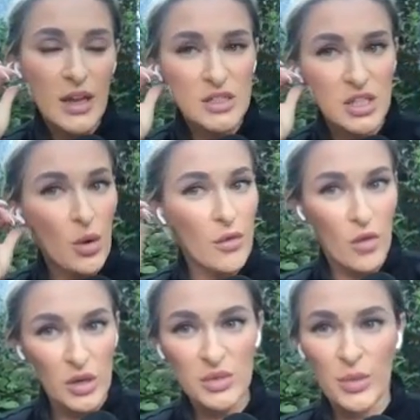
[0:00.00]
and so, of
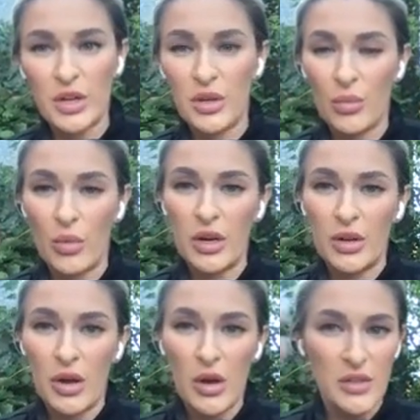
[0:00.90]
course, what do you what do
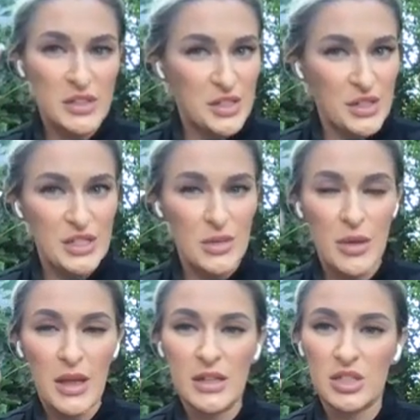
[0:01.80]
you know? The
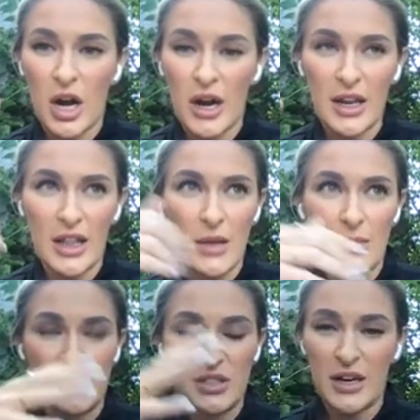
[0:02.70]
CCP is targeting
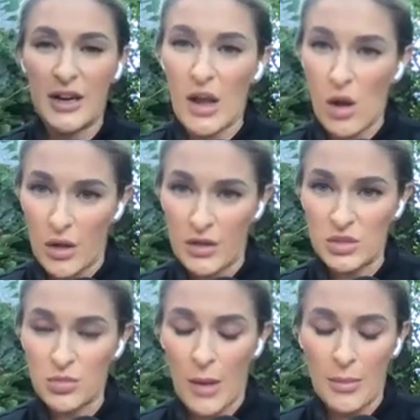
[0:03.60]
them. They're sending out all
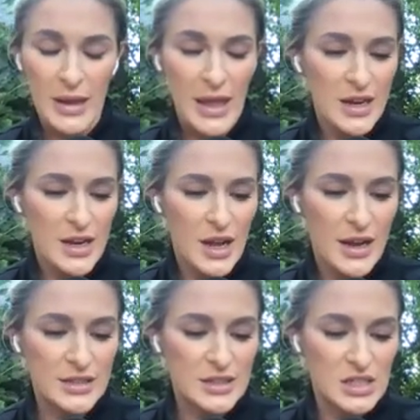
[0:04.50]
this propaganda
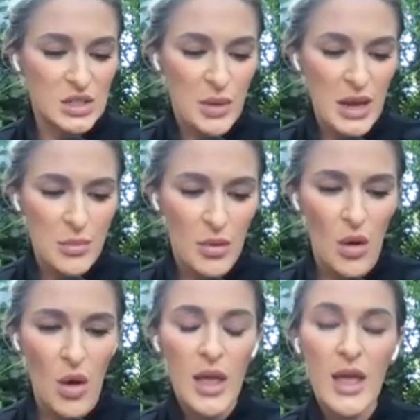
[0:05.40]
against these
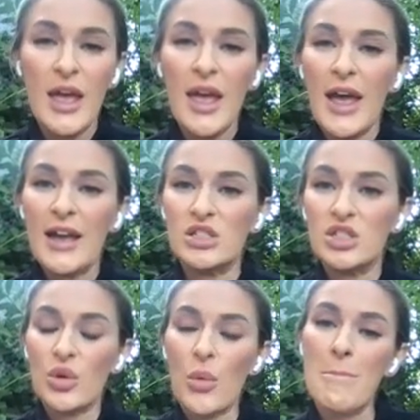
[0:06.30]
people, and so